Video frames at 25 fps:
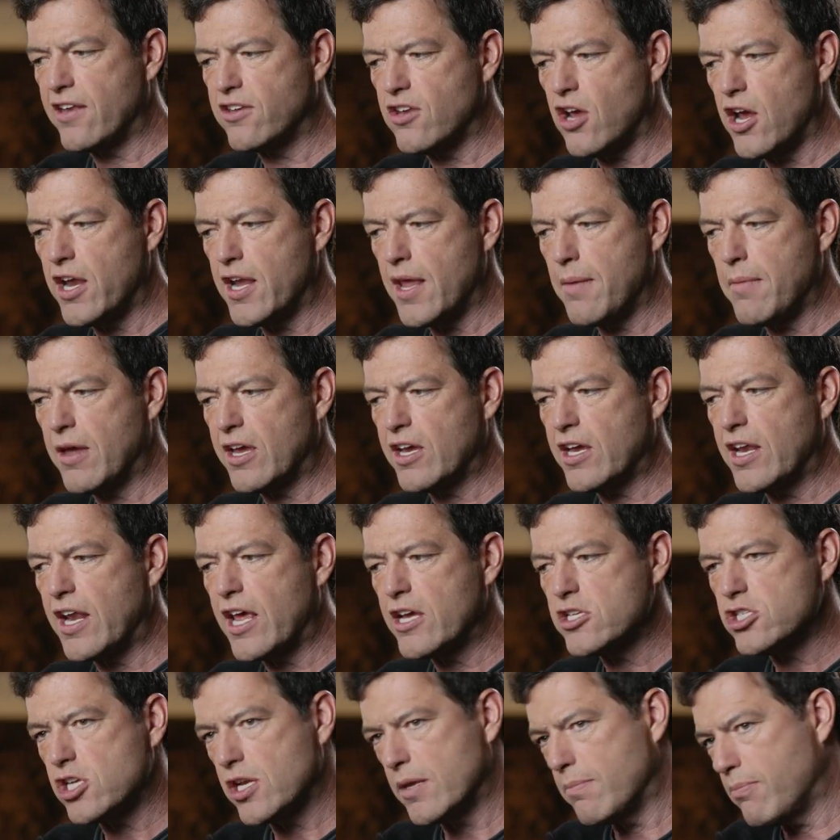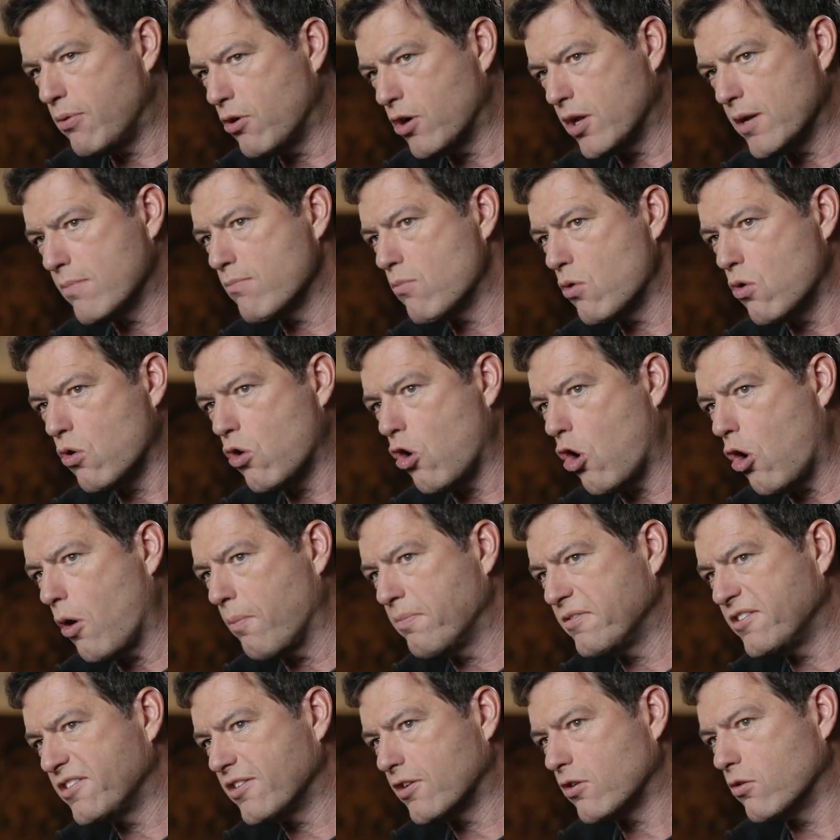that dynamic and actually putting more
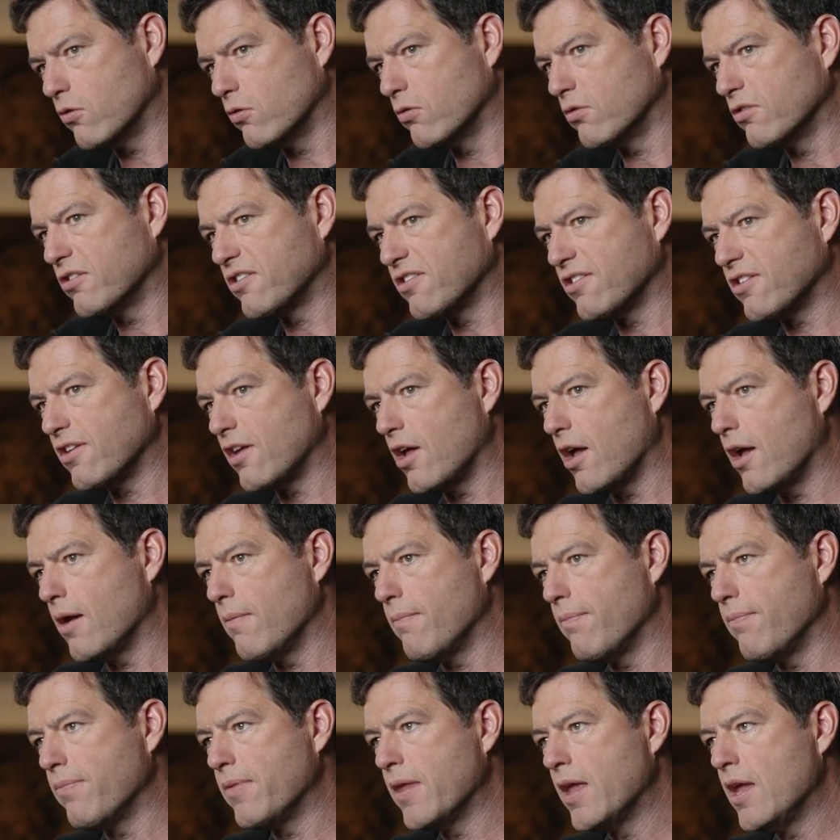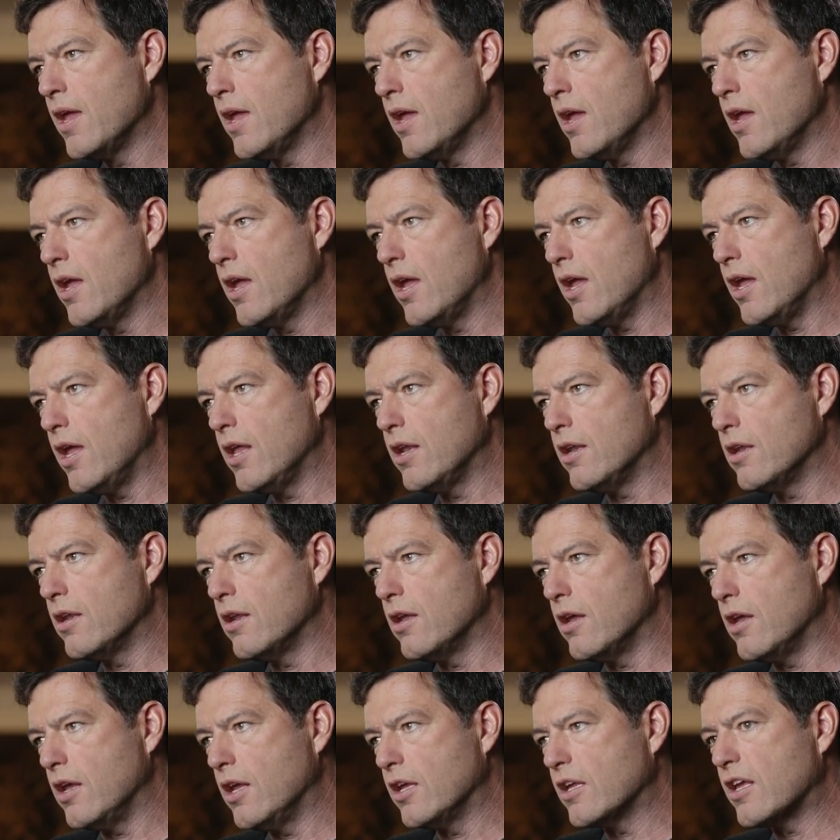obstacles
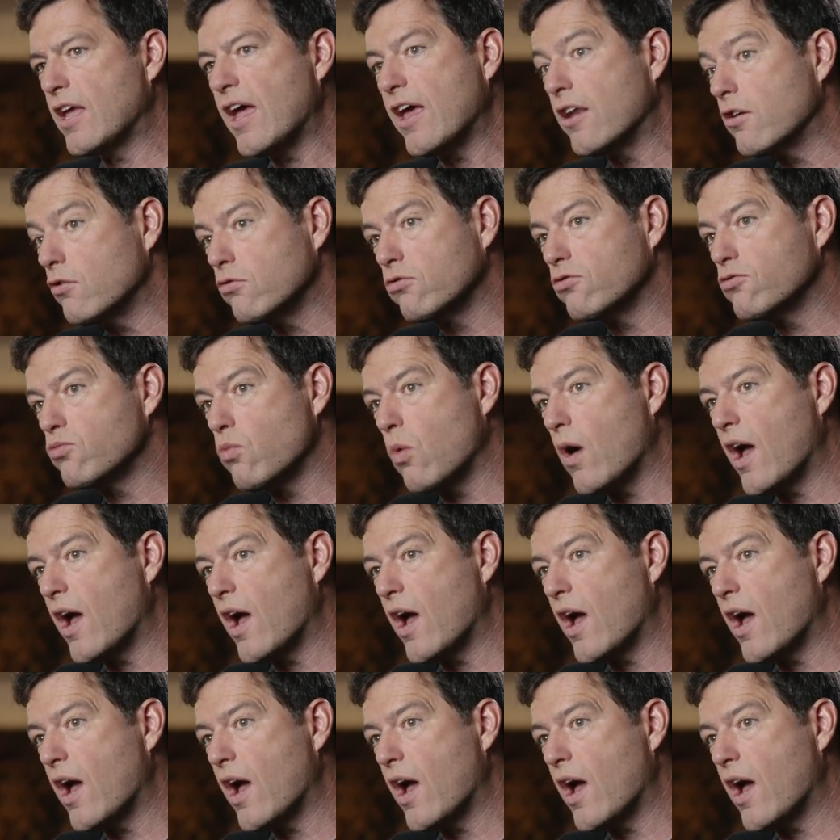in Kendall's